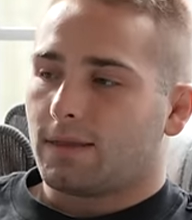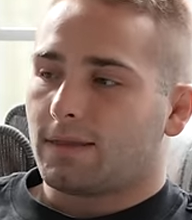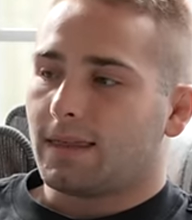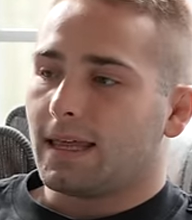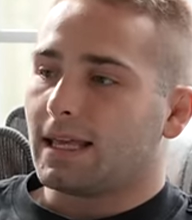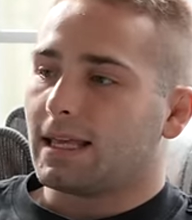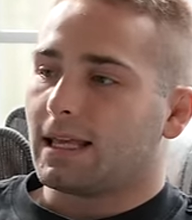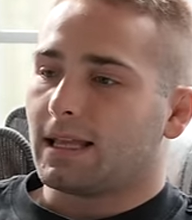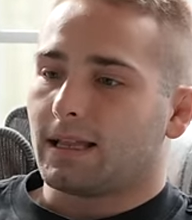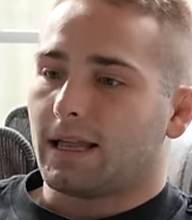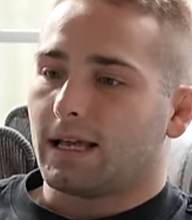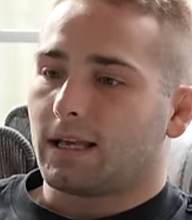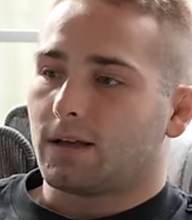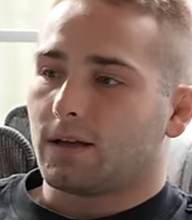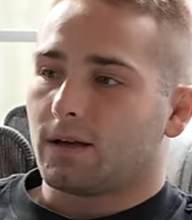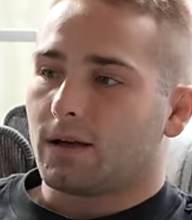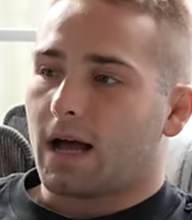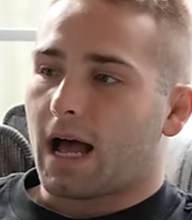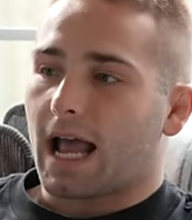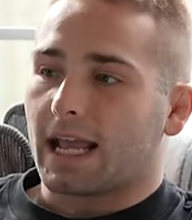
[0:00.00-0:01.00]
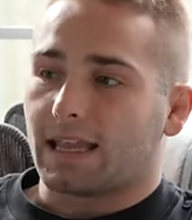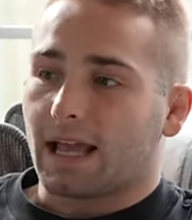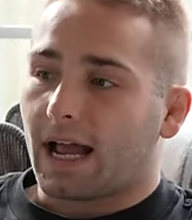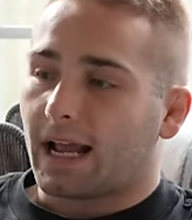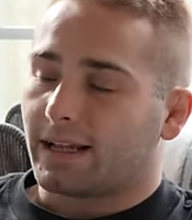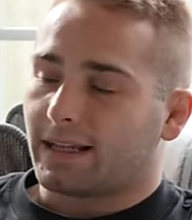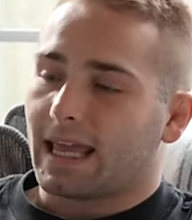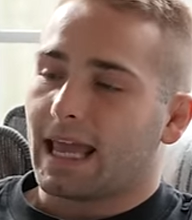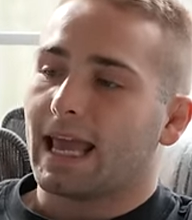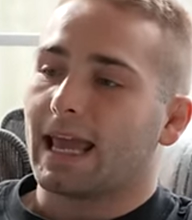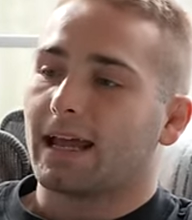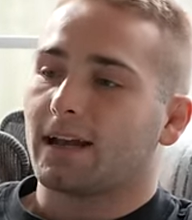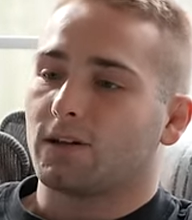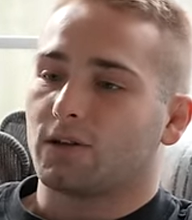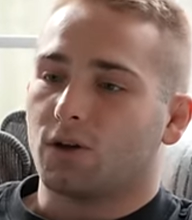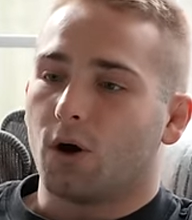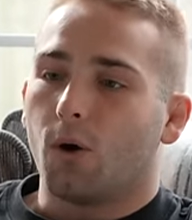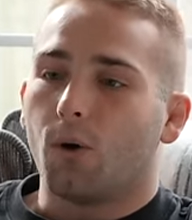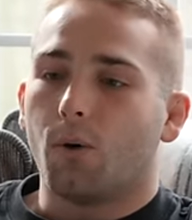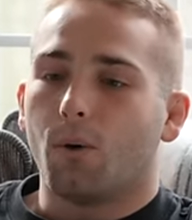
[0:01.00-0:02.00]
thinking like, I
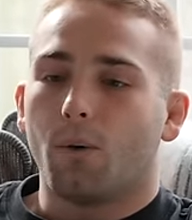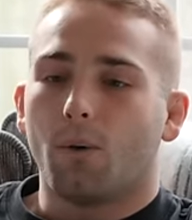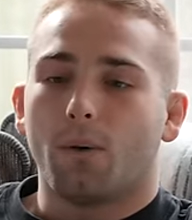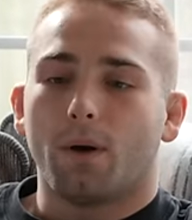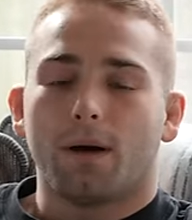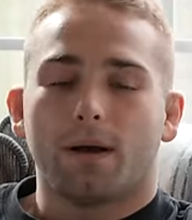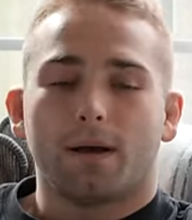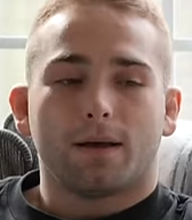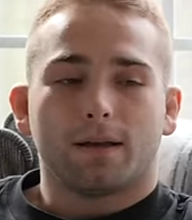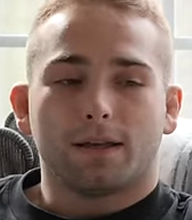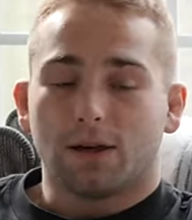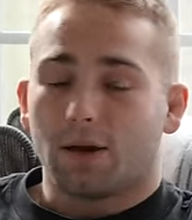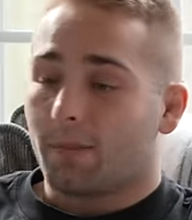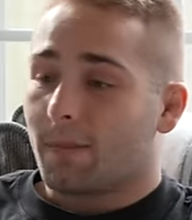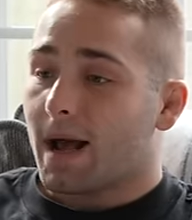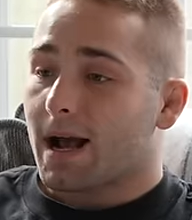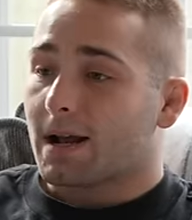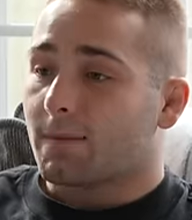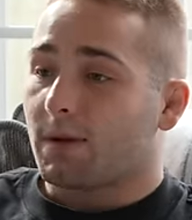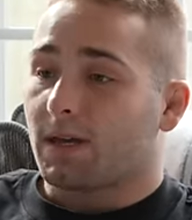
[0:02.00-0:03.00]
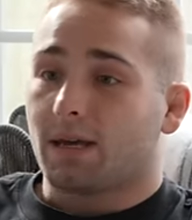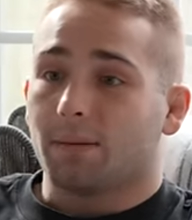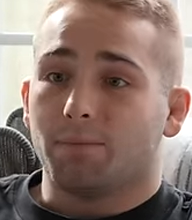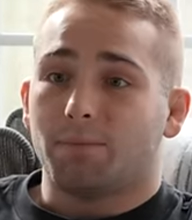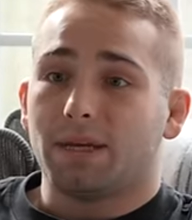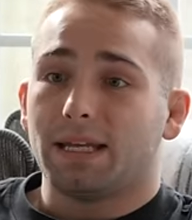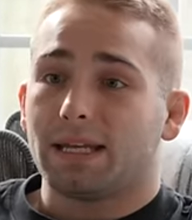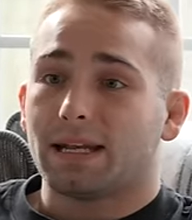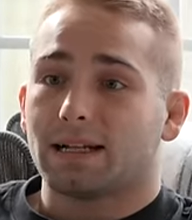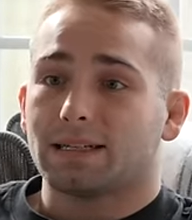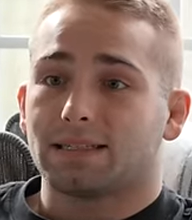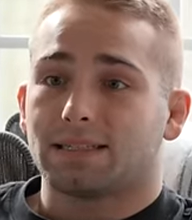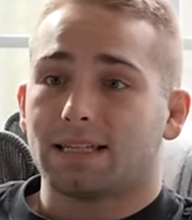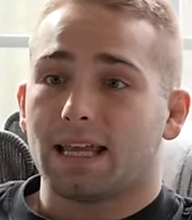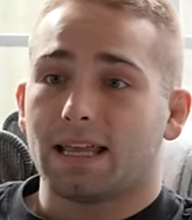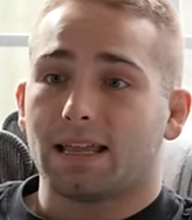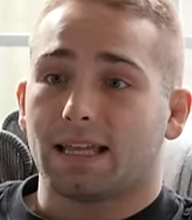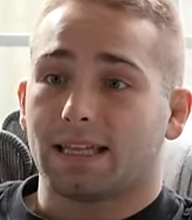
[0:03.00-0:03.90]
can't go, you know, I'm not gonna be competing at state.